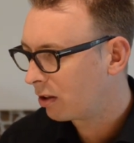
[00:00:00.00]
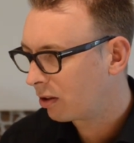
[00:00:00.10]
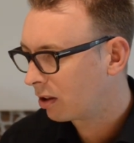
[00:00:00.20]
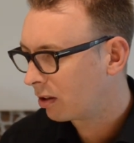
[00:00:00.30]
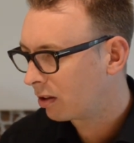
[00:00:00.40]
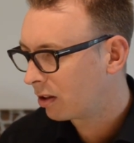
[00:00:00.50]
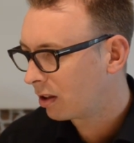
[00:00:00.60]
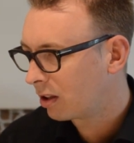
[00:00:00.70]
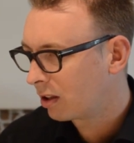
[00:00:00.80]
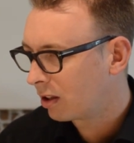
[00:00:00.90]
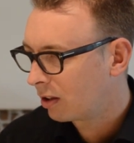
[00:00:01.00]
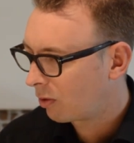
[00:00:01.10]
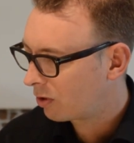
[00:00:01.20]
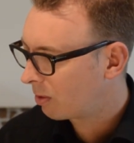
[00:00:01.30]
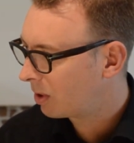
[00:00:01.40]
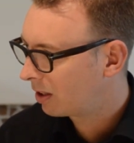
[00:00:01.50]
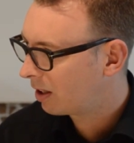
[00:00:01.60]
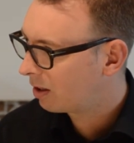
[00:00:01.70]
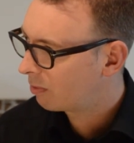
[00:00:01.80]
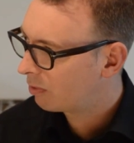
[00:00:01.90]
you can knock something
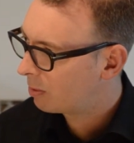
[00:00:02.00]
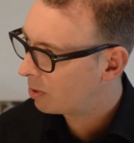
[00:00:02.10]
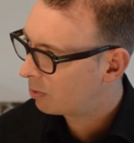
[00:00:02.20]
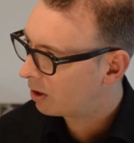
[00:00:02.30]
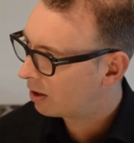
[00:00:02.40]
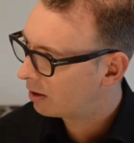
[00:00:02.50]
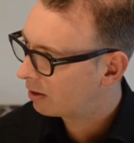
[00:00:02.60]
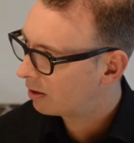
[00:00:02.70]
down and rebuild it